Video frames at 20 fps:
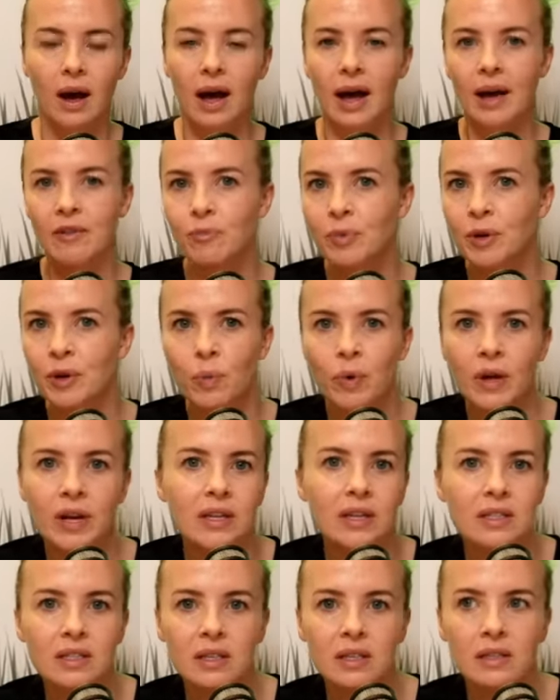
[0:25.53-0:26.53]
I've been
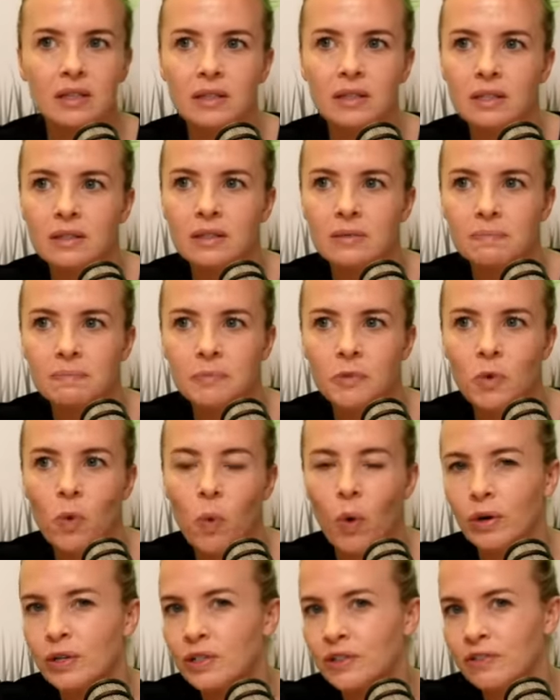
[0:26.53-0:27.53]
awake since
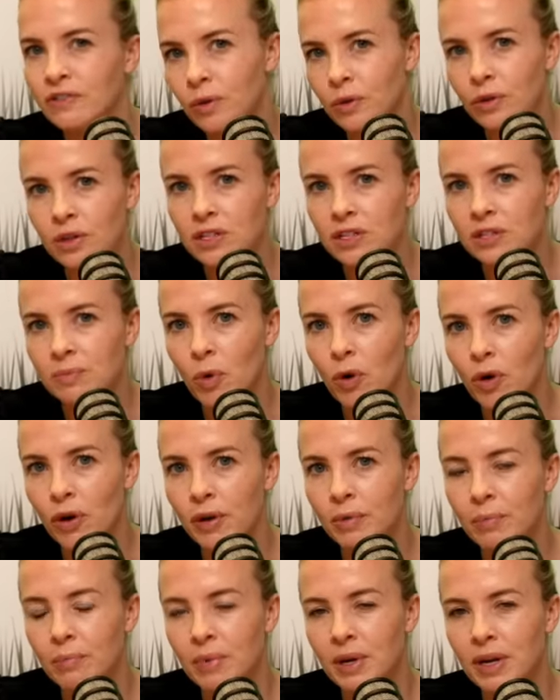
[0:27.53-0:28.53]
4:15 this
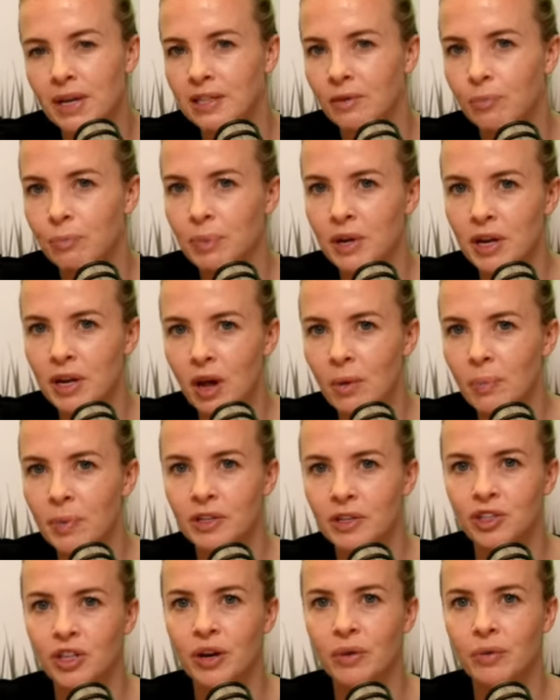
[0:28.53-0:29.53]
morning because I've been up
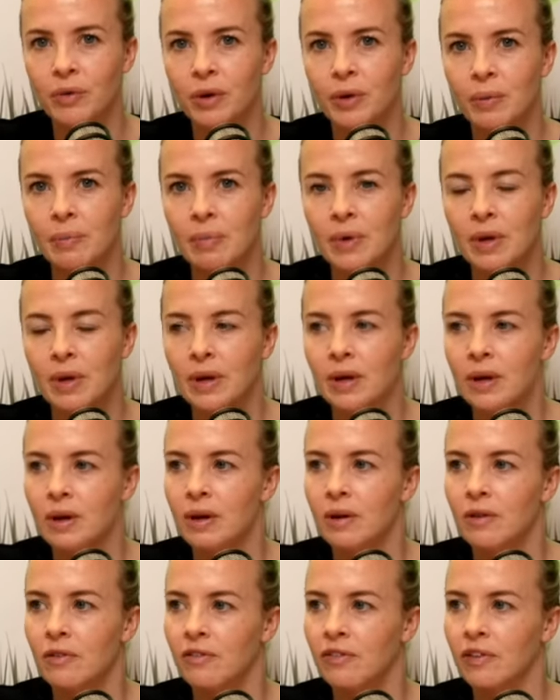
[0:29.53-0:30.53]
at Cheltenham
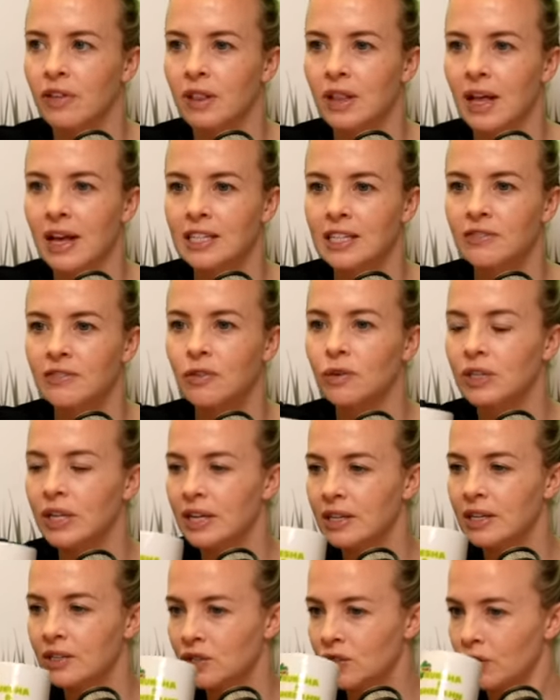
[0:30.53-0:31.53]
for the last few
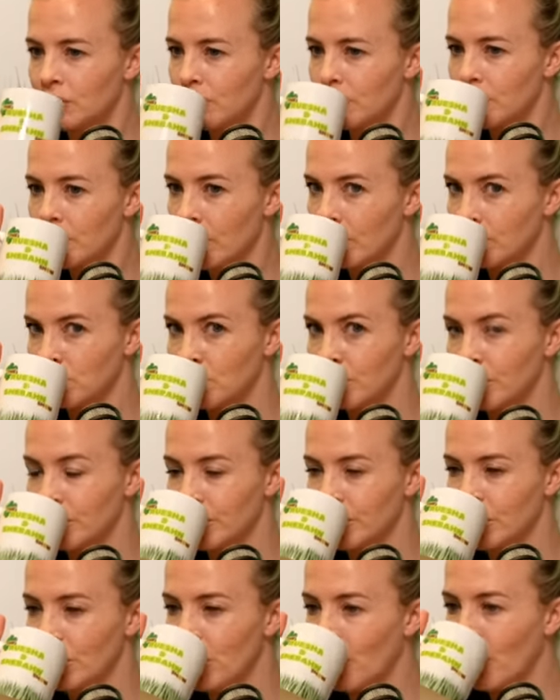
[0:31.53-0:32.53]
days, so I'm
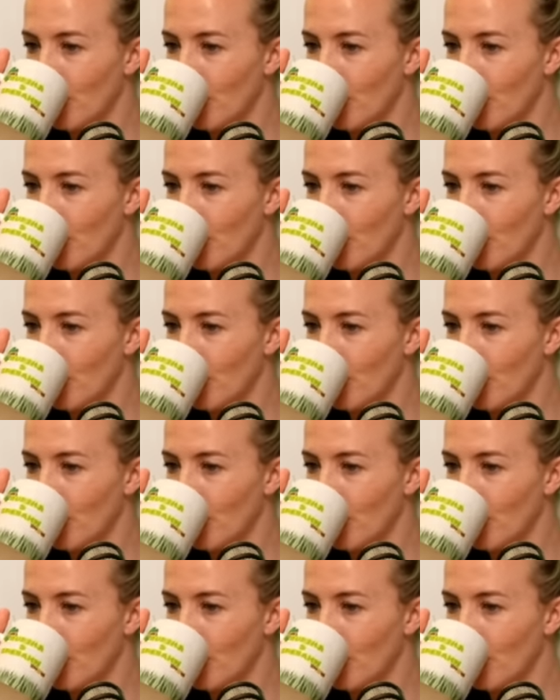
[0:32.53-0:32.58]
struggling.